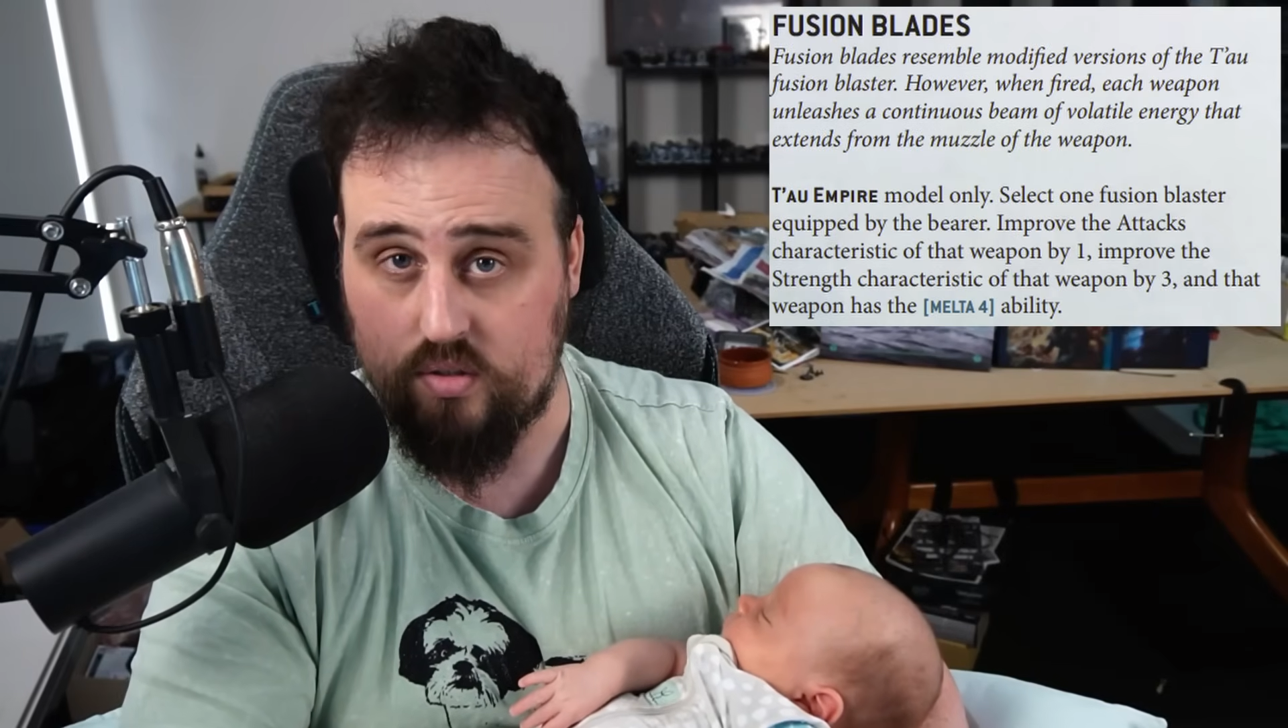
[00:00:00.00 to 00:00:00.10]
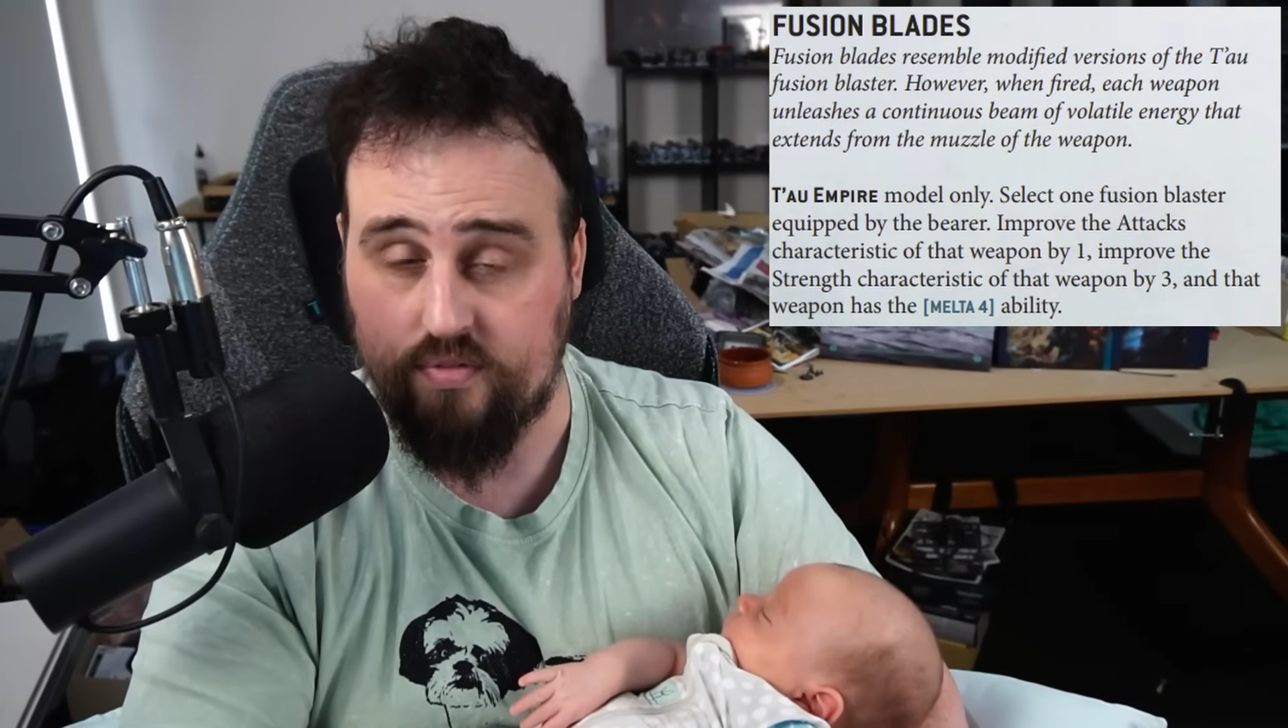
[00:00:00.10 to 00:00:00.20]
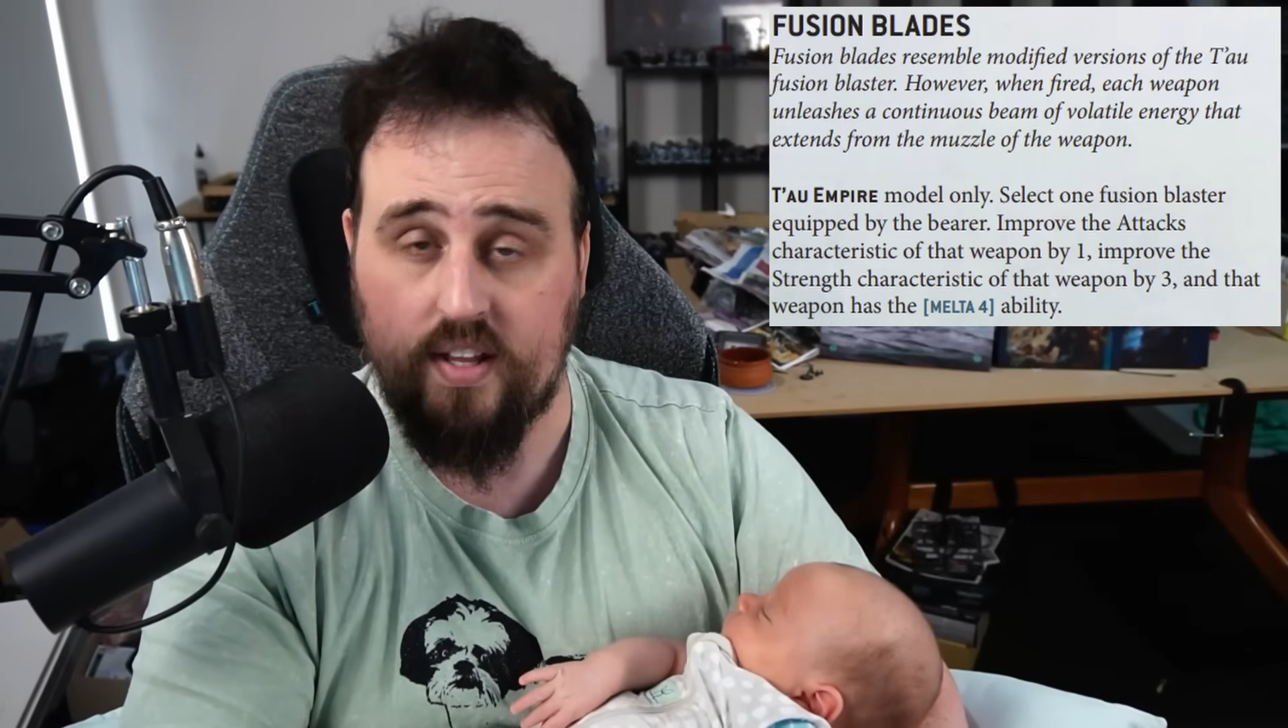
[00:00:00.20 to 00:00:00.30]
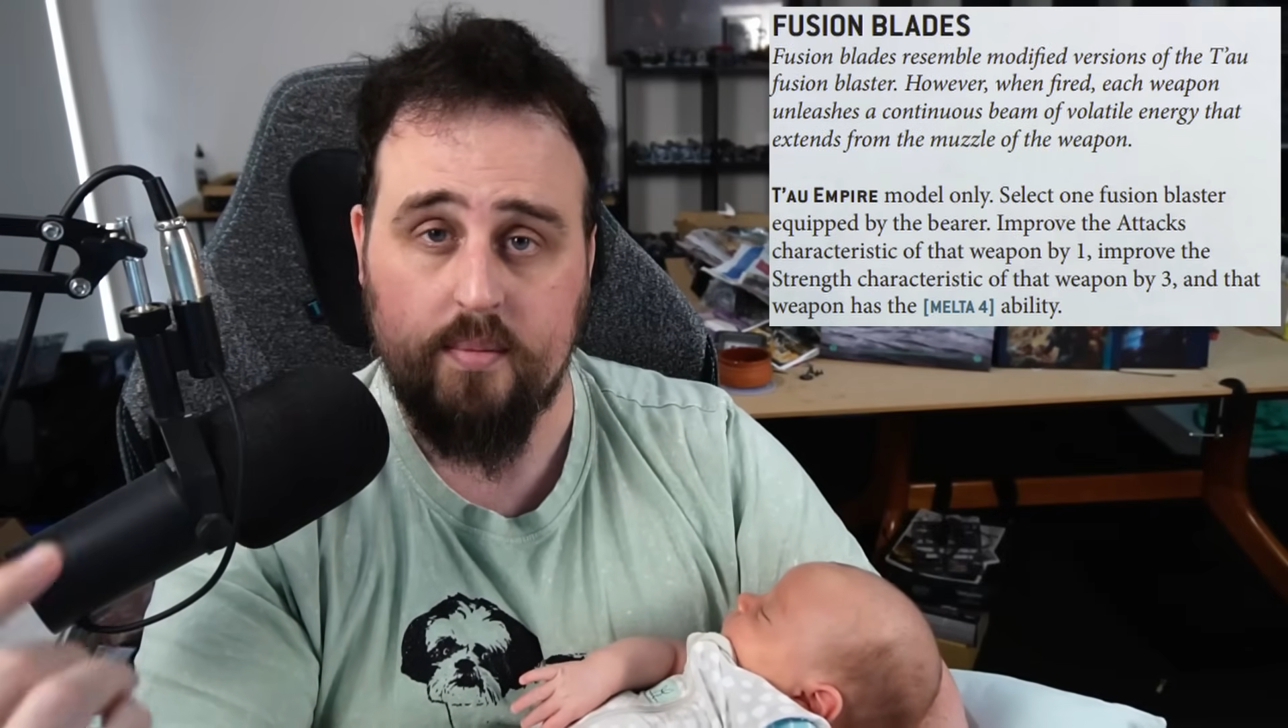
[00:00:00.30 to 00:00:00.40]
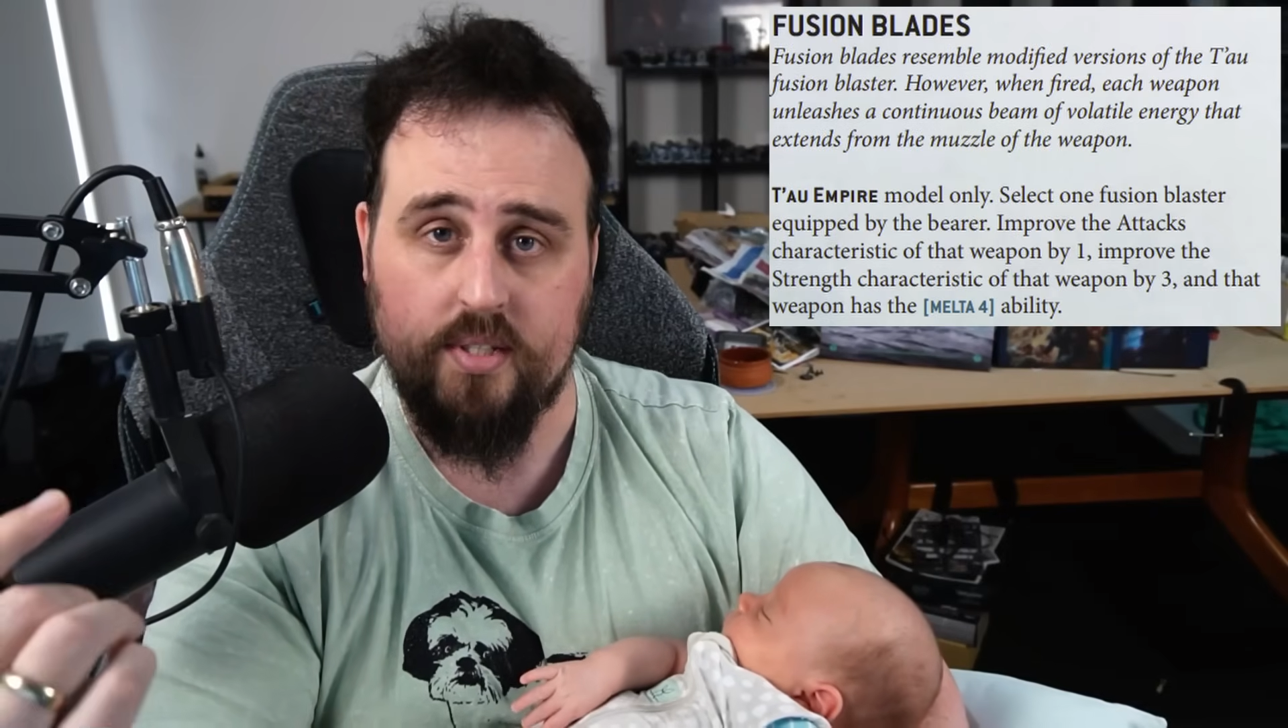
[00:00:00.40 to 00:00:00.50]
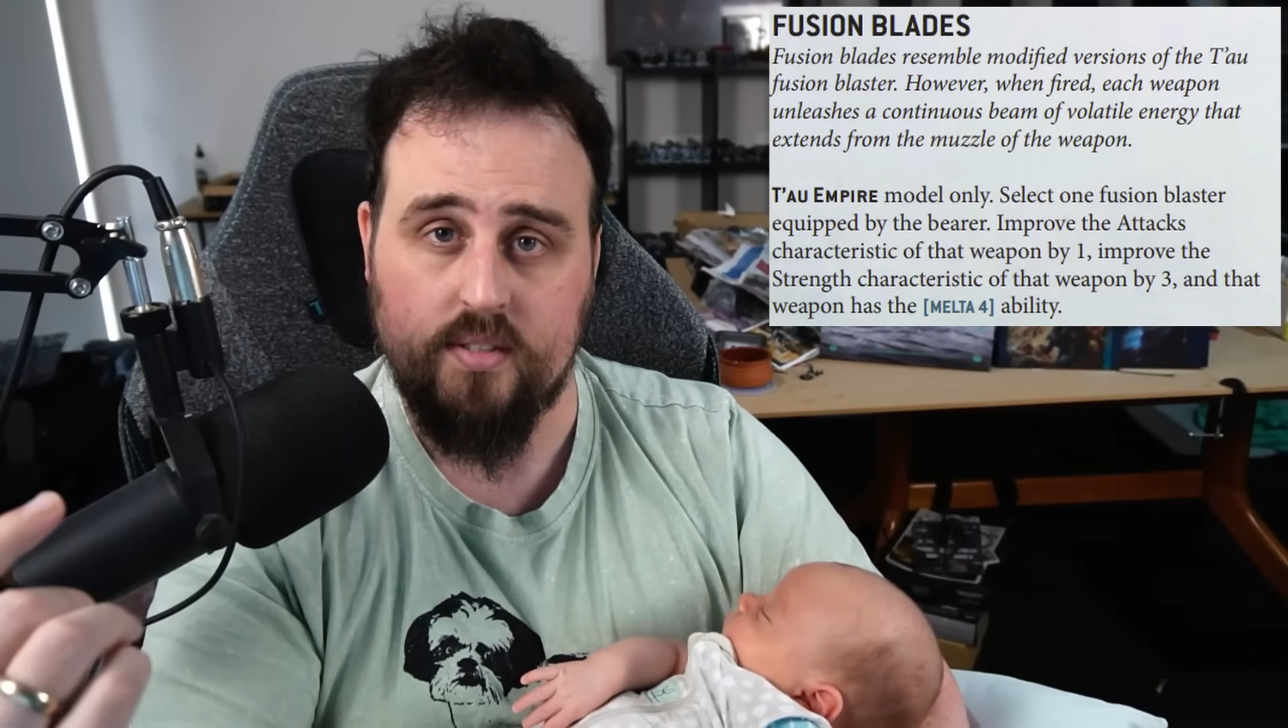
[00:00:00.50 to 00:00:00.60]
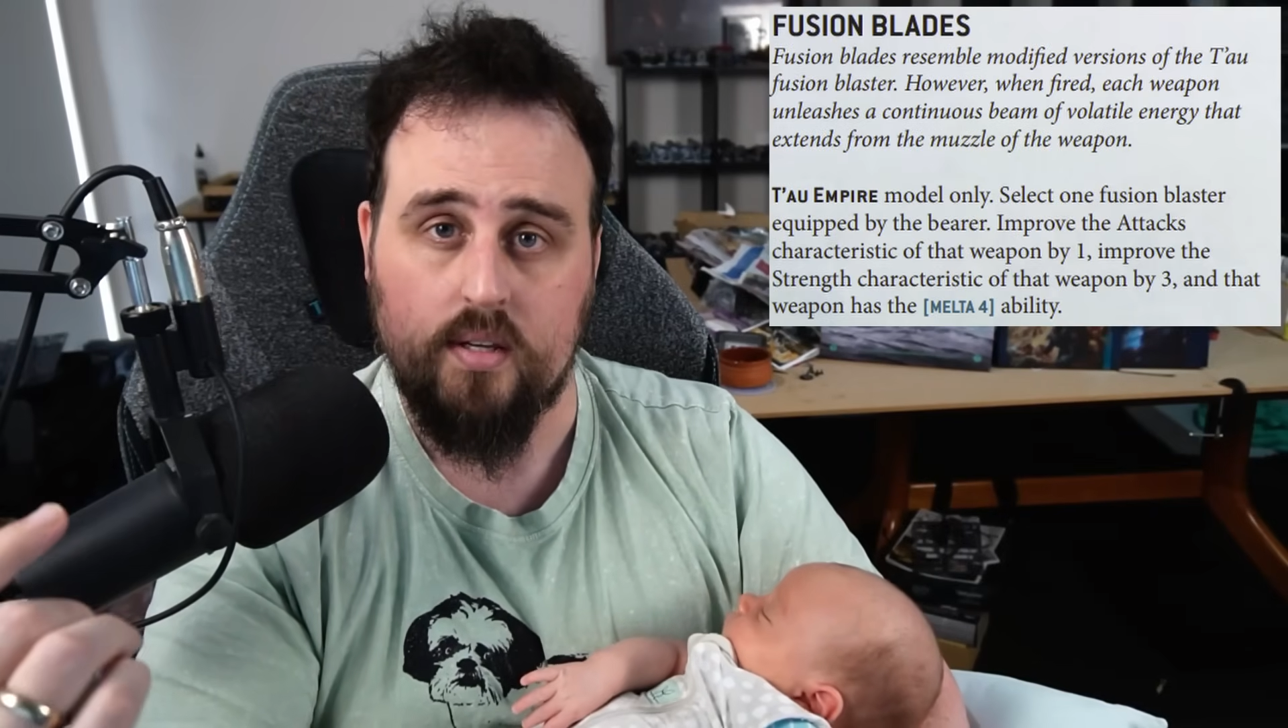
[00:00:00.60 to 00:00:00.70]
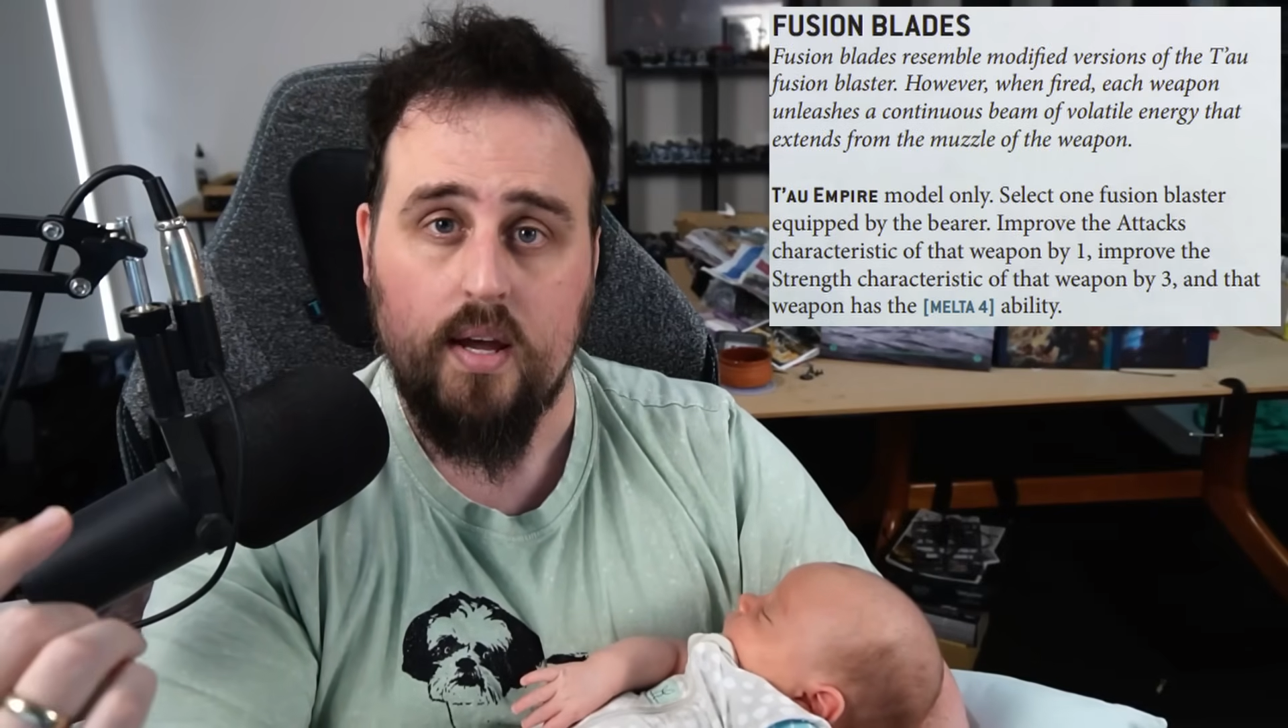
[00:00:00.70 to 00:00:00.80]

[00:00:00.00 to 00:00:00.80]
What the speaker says: or flamers,